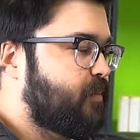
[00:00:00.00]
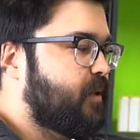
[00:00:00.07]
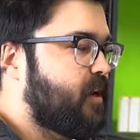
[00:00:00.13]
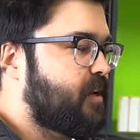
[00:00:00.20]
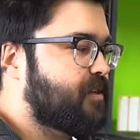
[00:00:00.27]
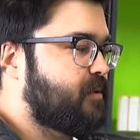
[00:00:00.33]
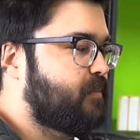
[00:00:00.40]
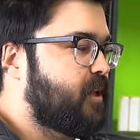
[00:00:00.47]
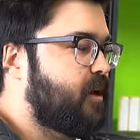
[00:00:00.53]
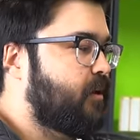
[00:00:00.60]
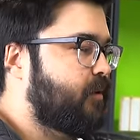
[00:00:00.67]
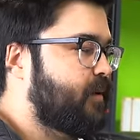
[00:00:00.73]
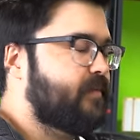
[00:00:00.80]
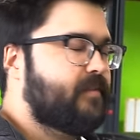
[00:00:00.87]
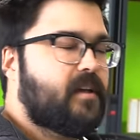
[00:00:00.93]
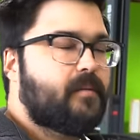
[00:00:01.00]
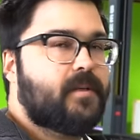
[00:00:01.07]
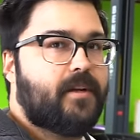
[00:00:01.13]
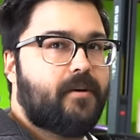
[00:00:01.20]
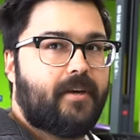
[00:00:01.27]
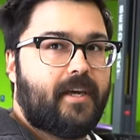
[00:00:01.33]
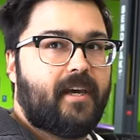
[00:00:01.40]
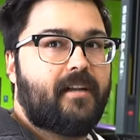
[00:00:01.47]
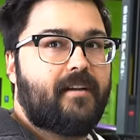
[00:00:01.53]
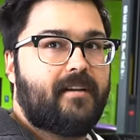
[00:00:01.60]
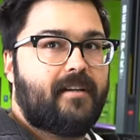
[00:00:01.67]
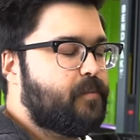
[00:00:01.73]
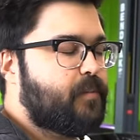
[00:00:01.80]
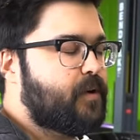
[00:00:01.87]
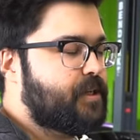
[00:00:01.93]
production blower, we developed a new kit.
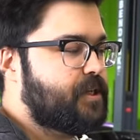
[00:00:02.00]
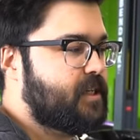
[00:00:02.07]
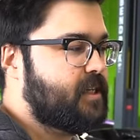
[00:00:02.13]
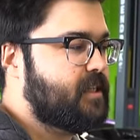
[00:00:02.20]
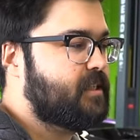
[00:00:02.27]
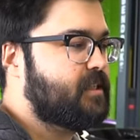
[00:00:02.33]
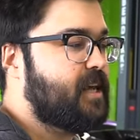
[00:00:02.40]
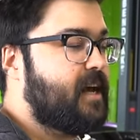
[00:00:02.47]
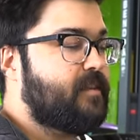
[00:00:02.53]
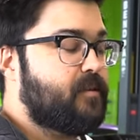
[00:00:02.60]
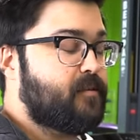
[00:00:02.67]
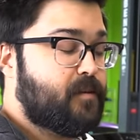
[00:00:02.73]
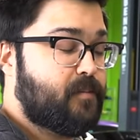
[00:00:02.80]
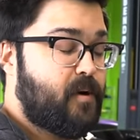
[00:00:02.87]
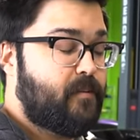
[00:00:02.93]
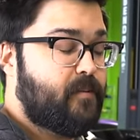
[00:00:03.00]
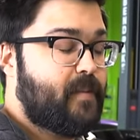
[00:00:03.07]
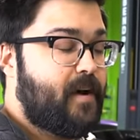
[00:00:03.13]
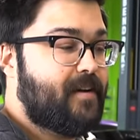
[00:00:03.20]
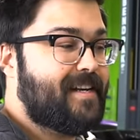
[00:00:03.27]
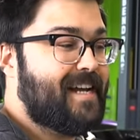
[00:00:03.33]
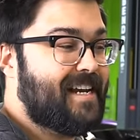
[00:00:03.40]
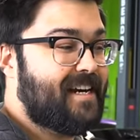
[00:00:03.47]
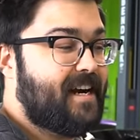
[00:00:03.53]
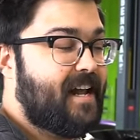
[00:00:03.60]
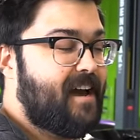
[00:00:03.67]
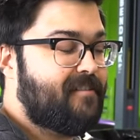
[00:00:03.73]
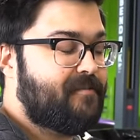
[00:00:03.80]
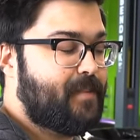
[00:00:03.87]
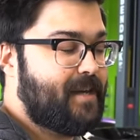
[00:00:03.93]
Wow. Which is, at this moment, about
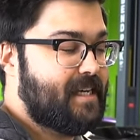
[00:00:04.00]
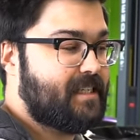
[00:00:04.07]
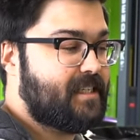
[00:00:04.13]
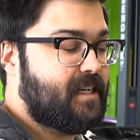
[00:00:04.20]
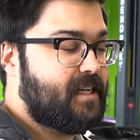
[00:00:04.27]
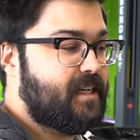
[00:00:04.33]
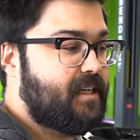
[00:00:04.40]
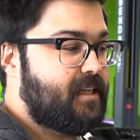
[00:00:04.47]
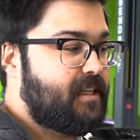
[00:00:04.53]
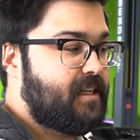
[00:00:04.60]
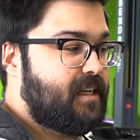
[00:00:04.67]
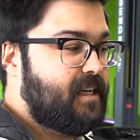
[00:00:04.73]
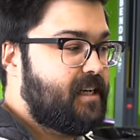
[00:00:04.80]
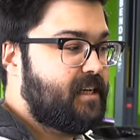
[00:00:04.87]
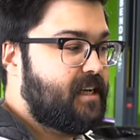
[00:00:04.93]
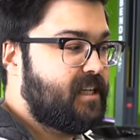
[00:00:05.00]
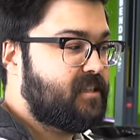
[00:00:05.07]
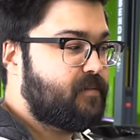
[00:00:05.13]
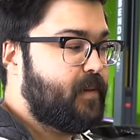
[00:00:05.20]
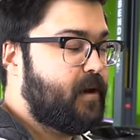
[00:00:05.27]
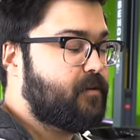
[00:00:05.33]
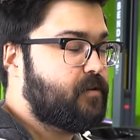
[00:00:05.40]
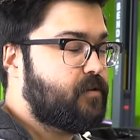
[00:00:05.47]
9.5 PSI. That's about